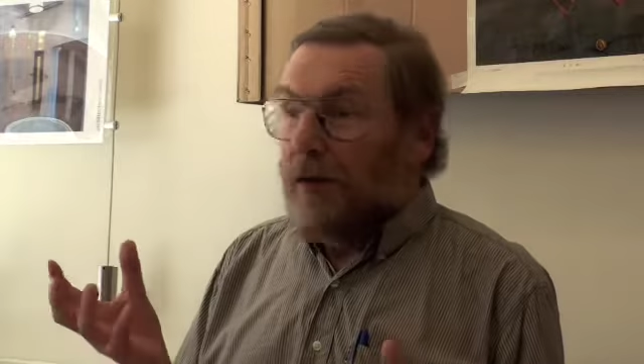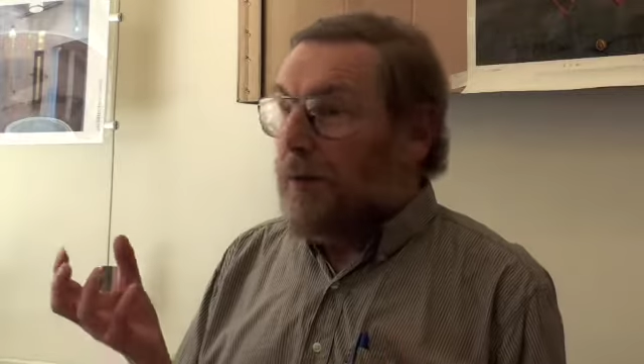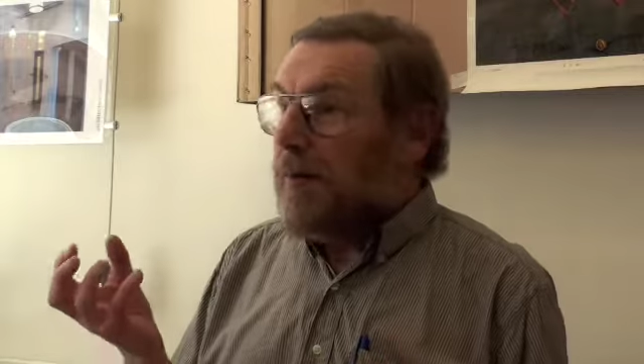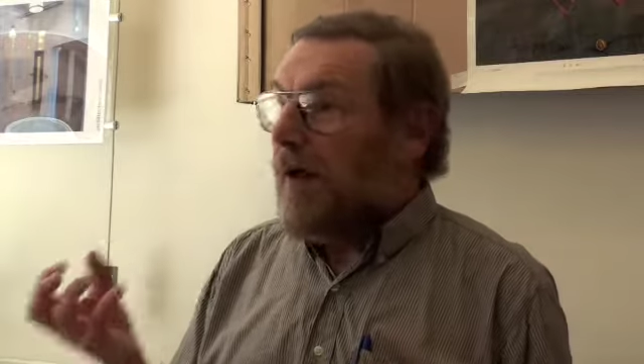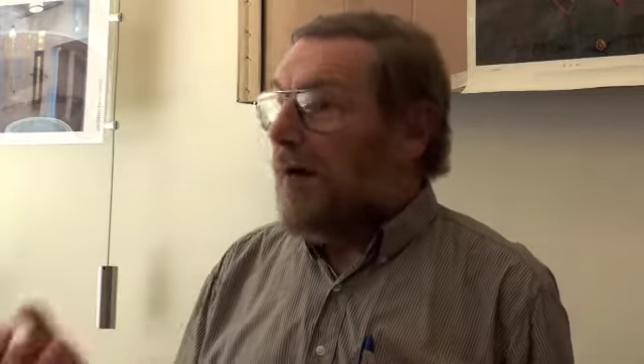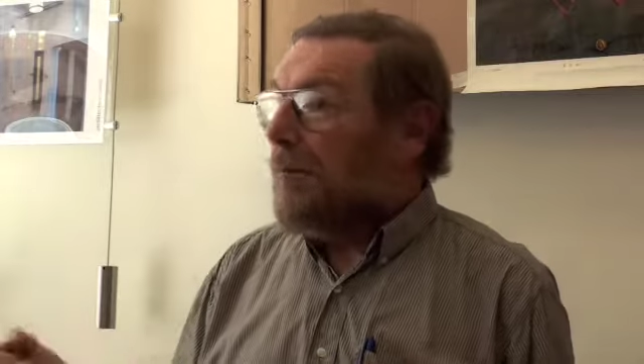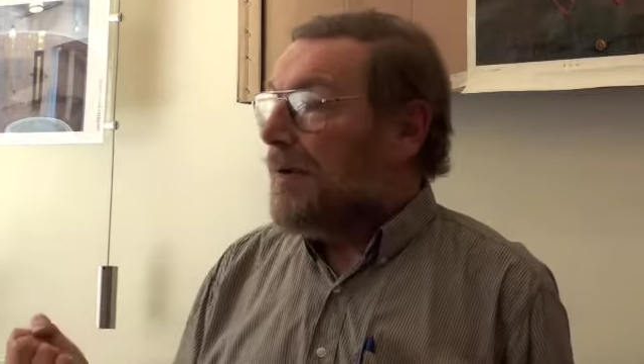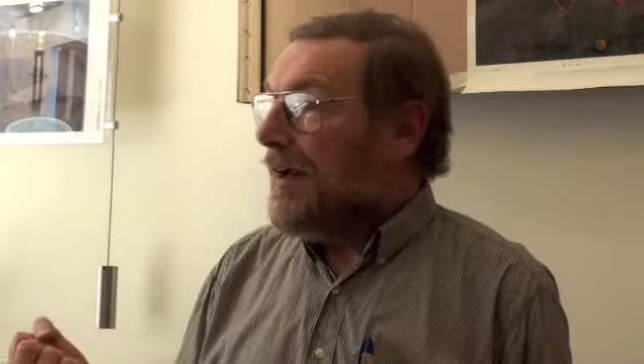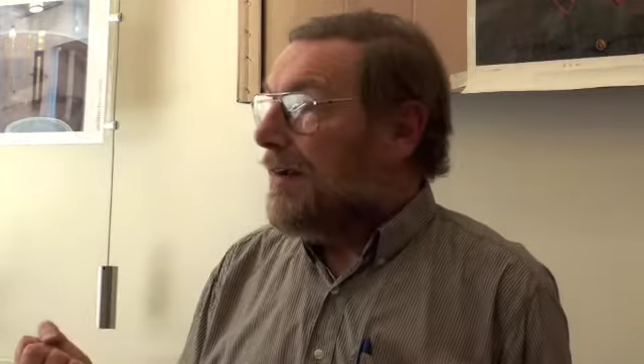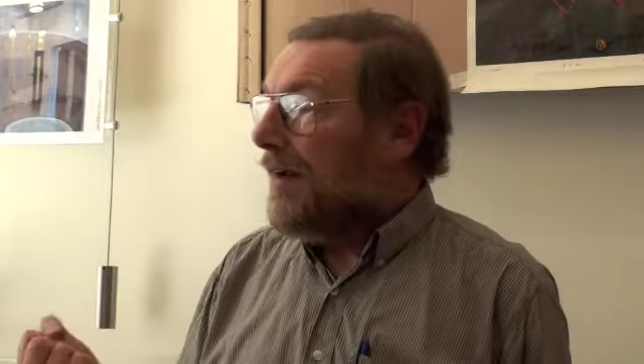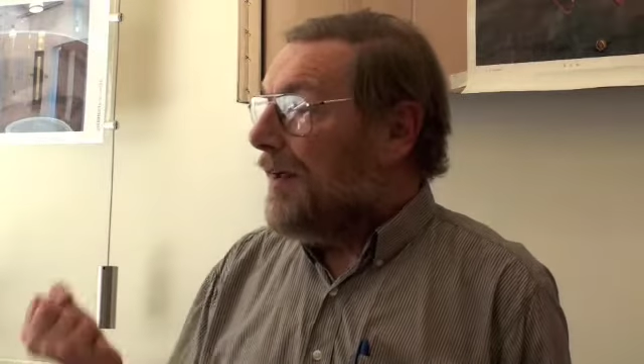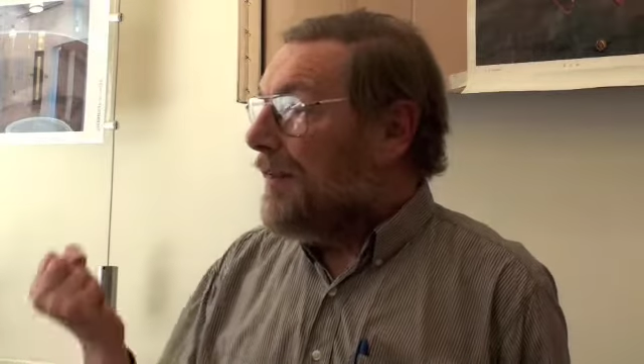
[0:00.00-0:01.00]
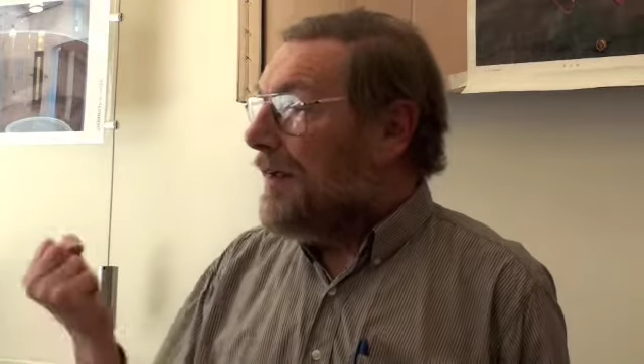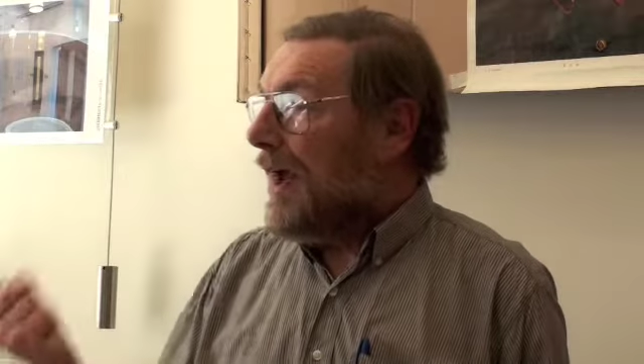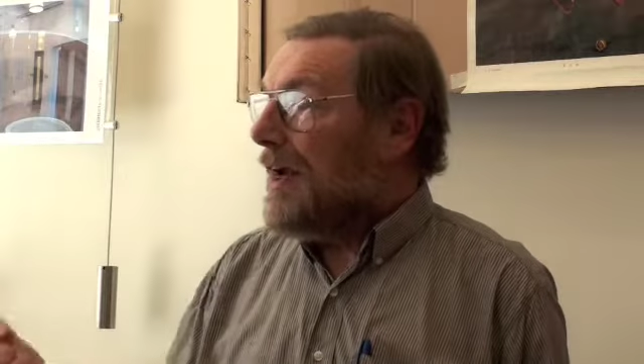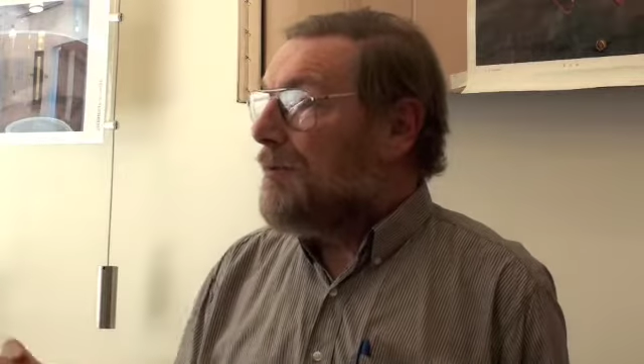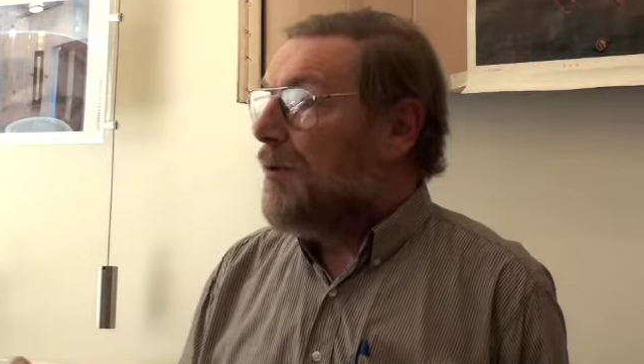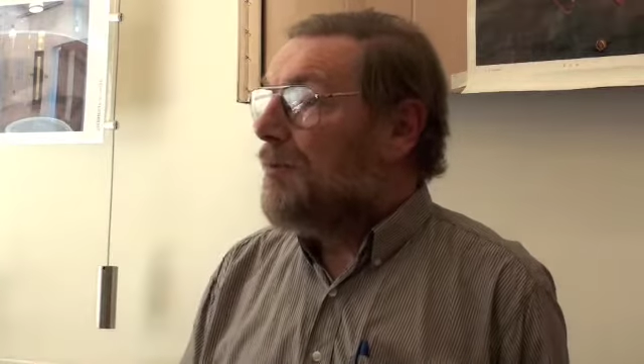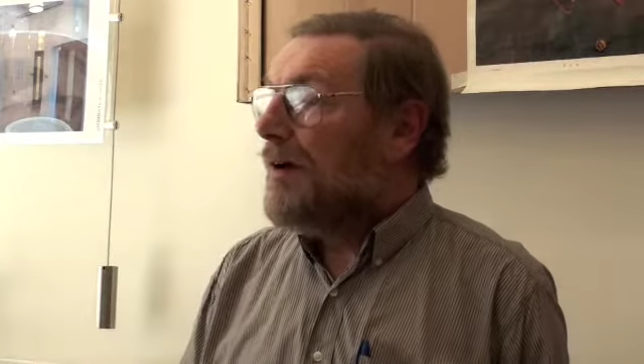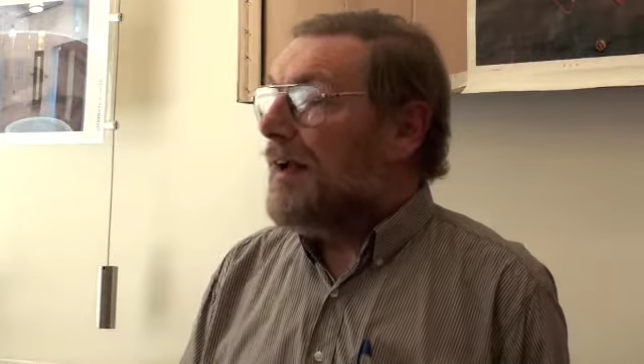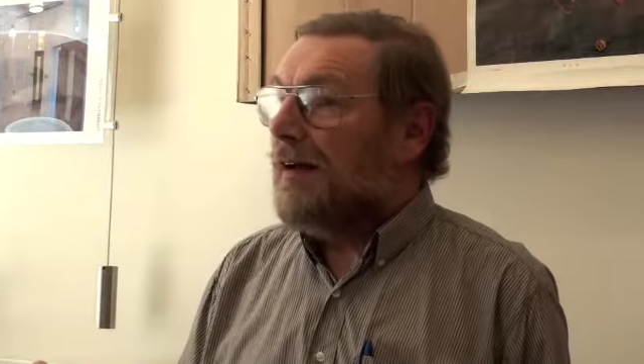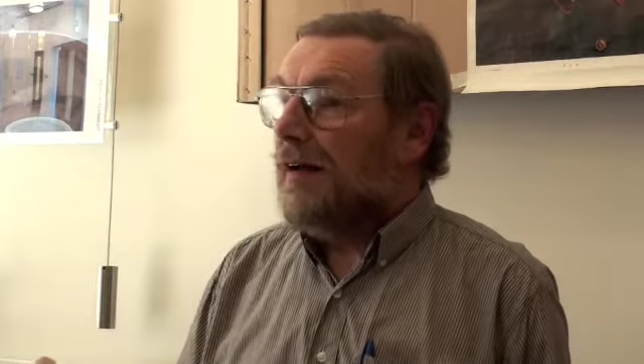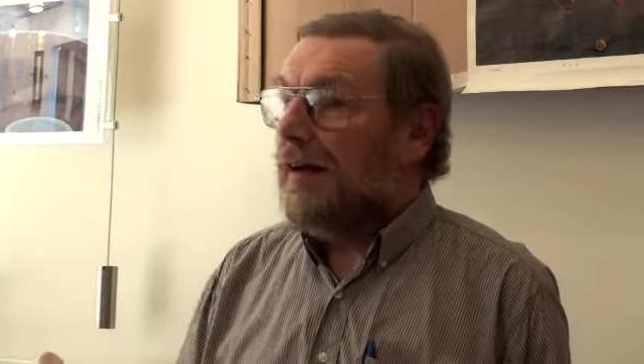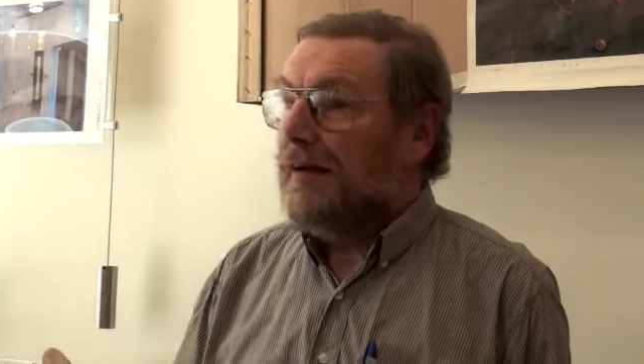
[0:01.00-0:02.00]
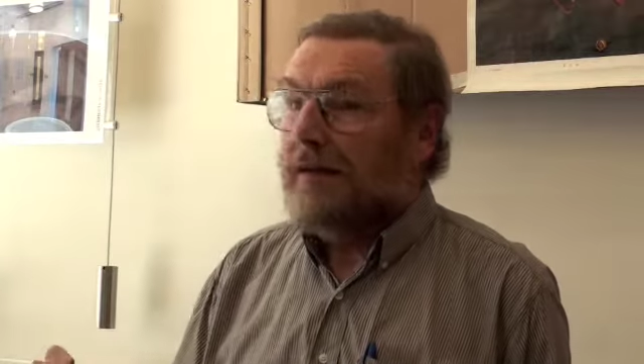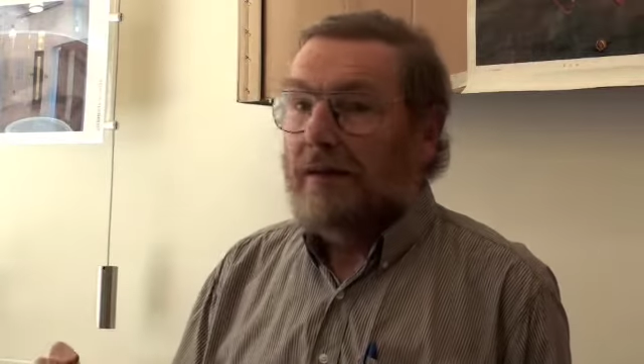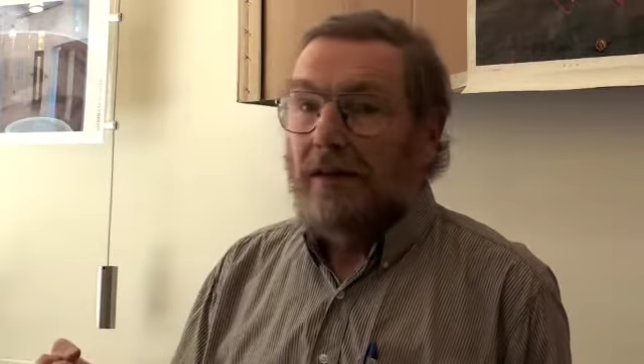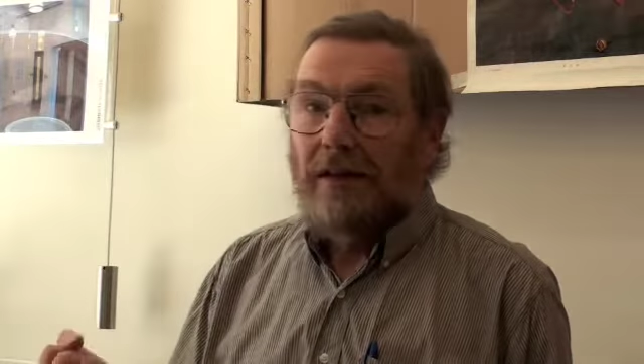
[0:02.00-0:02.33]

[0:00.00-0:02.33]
plant breeder, the animal breeder,